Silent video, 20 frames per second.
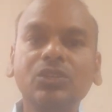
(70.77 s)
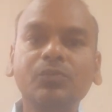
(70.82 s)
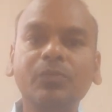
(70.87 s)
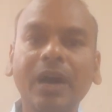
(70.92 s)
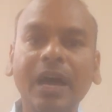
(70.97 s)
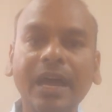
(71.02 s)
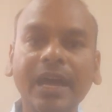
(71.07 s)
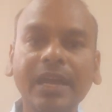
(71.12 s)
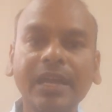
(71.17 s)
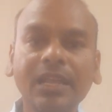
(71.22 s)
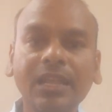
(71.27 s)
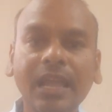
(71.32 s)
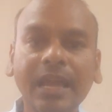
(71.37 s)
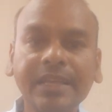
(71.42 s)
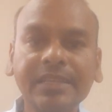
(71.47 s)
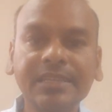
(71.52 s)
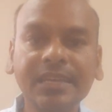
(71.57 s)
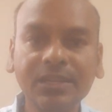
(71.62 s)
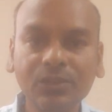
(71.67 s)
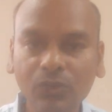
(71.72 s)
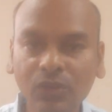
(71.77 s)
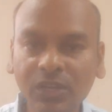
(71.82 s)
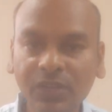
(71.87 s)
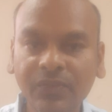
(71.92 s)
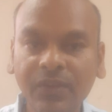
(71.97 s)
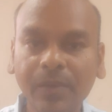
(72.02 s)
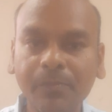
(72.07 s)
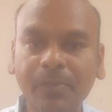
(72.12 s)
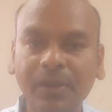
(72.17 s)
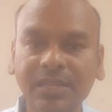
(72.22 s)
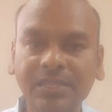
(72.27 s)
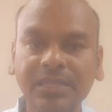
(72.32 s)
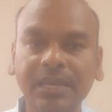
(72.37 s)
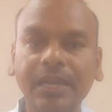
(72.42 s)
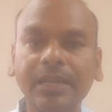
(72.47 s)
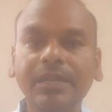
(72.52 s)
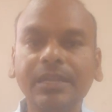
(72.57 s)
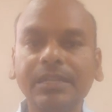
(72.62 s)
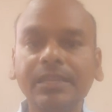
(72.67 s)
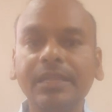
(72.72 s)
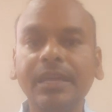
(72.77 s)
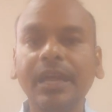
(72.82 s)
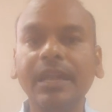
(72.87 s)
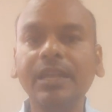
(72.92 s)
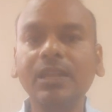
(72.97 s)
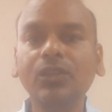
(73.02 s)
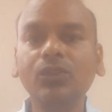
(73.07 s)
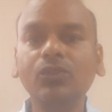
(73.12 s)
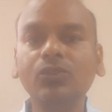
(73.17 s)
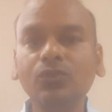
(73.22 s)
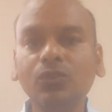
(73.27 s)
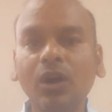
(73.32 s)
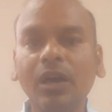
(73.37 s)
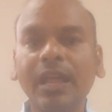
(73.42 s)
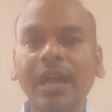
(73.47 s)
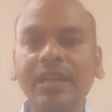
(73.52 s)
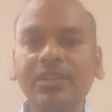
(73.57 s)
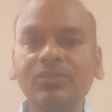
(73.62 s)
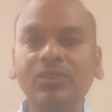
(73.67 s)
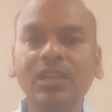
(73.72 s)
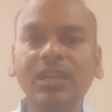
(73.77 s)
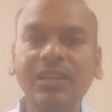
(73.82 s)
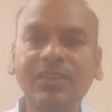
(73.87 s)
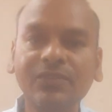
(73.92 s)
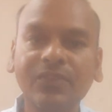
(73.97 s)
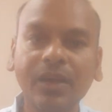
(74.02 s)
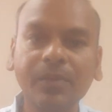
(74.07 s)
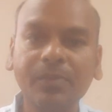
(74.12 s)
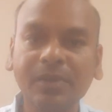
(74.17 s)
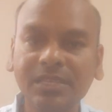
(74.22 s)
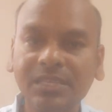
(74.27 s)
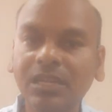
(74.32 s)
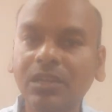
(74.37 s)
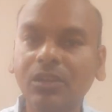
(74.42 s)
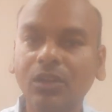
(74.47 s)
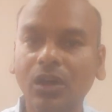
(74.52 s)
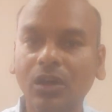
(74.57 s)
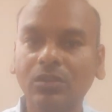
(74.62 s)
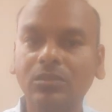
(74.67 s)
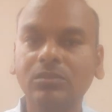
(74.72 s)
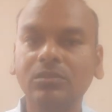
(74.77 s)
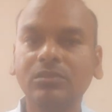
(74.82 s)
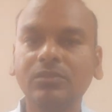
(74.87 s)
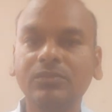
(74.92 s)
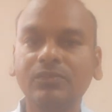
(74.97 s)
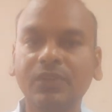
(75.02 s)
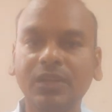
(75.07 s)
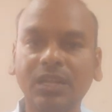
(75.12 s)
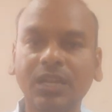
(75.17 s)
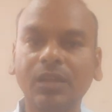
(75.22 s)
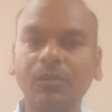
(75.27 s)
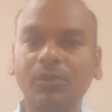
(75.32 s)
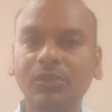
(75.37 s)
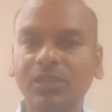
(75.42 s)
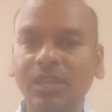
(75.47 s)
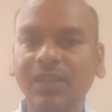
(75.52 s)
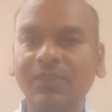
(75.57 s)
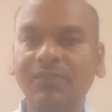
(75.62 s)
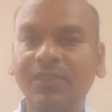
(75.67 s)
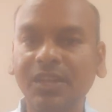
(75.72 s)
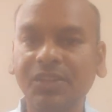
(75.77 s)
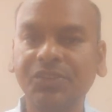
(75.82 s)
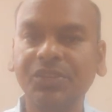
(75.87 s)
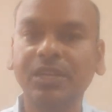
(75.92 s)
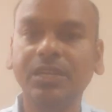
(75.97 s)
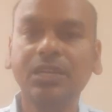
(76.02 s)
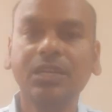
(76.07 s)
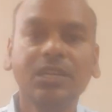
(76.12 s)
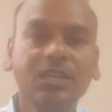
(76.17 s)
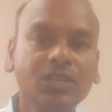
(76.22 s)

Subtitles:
by, like, say 25%, then you are actually in 5% loss. Forget about the inflation.